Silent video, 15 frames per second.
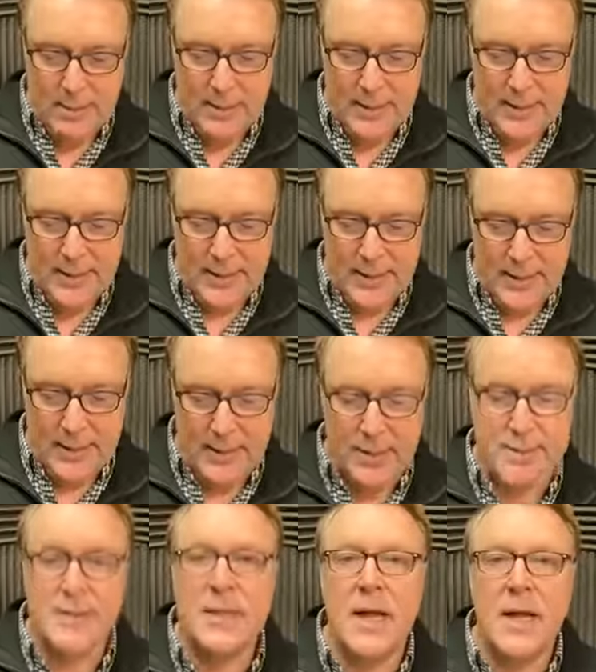It
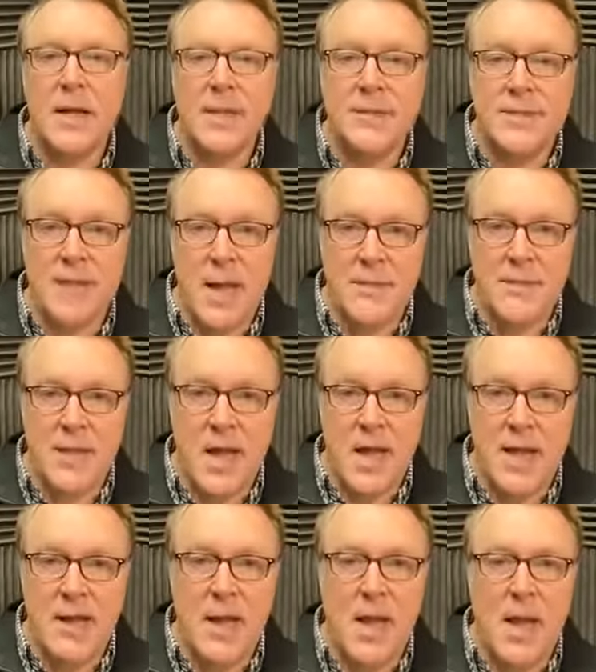is
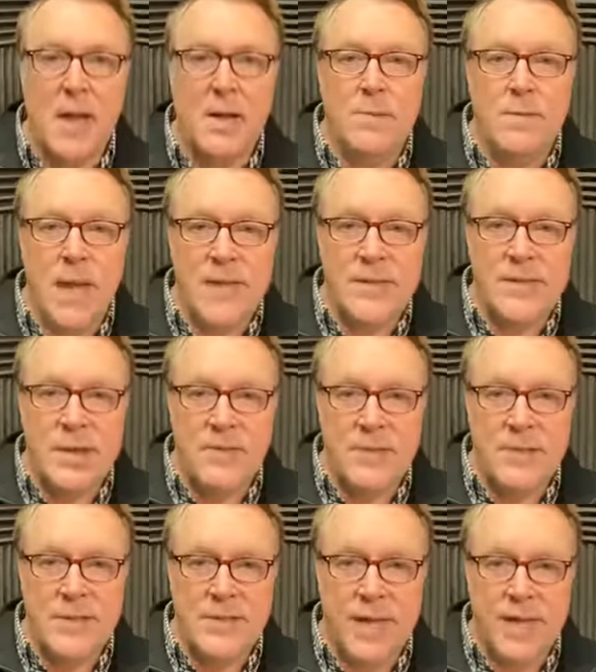Sunday, May
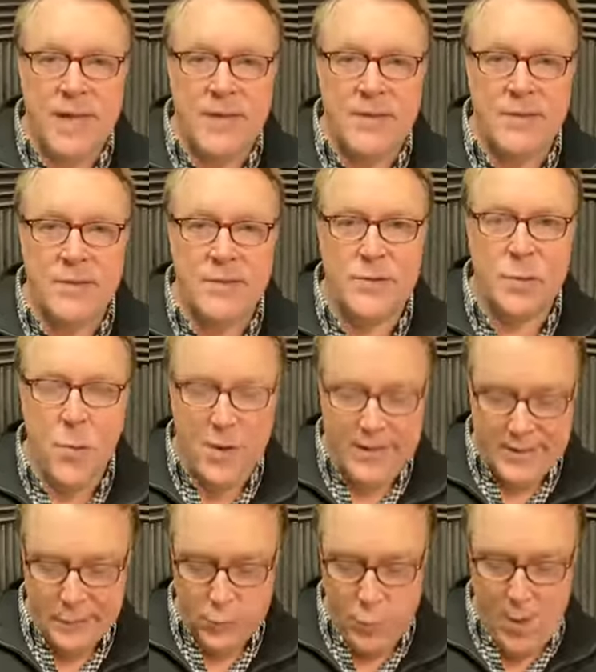17th,
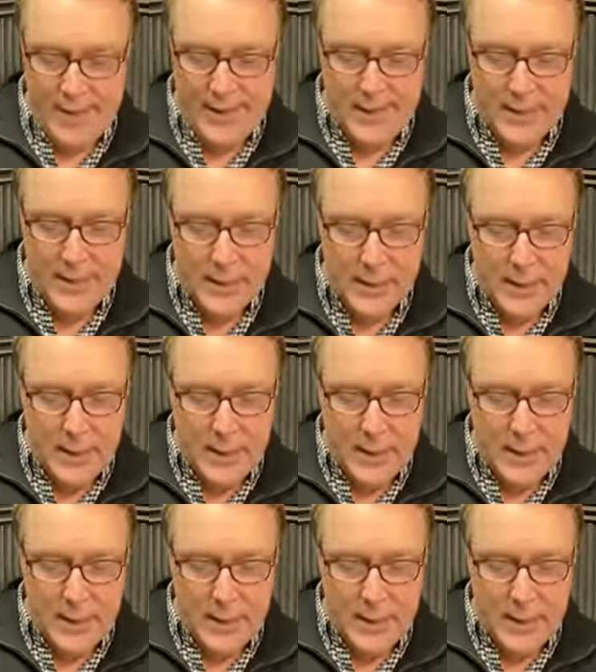2020,